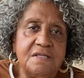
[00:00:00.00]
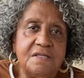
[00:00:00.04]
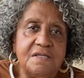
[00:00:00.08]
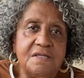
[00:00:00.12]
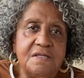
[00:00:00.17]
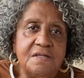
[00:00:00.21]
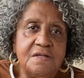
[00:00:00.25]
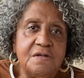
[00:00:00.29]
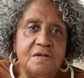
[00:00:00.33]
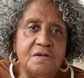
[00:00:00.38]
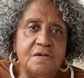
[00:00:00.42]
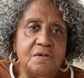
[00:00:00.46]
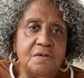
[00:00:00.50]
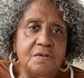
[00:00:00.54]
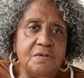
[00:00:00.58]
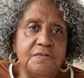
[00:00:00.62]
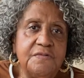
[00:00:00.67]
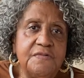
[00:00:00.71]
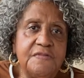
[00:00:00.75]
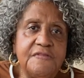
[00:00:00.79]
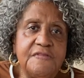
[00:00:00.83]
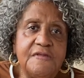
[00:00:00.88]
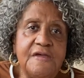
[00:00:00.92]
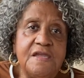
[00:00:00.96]
You know,
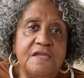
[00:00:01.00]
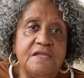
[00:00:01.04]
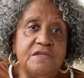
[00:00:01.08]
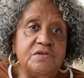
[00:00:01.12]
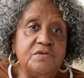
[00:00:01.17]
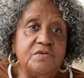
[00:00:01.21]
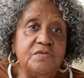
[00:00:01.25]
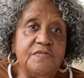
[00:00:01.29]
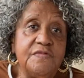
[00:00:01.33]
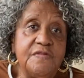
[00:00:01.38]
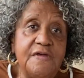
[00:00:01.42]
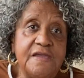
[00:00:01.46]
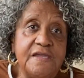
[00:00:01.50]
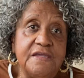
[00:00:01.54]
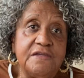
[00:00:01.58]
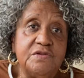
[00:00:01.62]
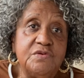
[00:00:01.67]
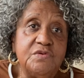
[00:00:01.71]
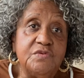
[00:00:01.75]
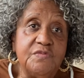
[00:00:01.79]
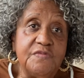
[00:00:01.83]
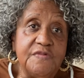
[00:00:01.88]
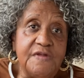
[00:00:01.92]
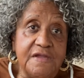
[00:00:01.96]
thank you, thank
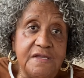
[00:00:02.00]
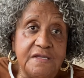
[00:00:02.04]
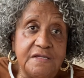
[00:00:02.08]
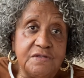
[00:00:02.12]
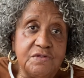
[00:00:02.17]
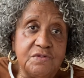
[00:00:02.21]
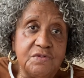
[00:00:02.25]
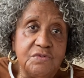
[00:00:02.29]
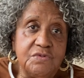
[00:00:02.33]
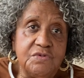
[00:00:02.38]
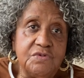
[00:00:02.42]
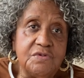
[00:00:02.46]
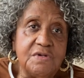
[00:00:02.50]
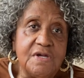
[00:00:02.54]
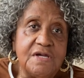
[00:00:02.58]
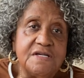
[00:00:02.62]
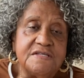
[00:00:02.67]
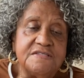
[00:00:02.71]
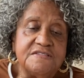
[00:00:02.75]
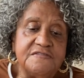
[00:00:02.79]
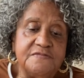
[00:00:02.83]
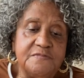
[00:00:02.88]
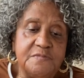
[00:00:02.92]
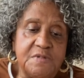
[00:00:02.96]
you, thank you. You
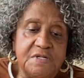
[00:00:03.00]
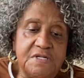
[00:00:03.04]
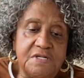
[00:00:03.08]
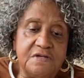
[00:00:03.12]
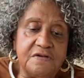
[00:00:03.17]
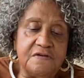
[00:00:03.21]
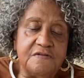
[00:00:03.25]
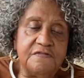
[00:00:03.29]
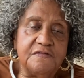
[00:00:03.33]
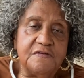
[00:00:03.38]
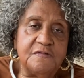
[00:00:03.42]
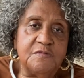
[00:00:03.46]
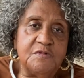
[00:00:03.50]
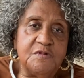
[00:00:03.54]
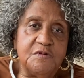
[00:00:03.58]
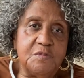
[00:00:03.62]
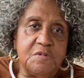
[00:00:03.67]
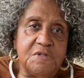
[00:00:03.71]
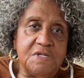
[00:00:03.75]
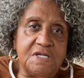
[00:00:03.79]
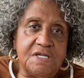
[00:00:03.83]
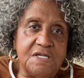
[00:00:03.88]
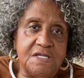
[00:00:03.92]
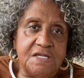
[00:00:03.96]
guys have been here from the
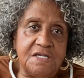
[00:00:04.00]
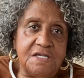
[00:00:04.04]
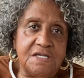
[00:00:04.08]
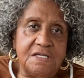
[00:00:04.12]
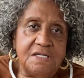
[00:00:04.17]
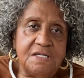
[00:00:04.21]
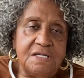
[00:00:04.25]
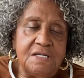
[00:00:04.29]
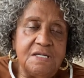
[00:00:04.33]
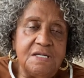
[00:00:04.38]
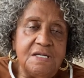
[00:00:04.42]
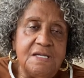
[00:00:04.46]
beginning.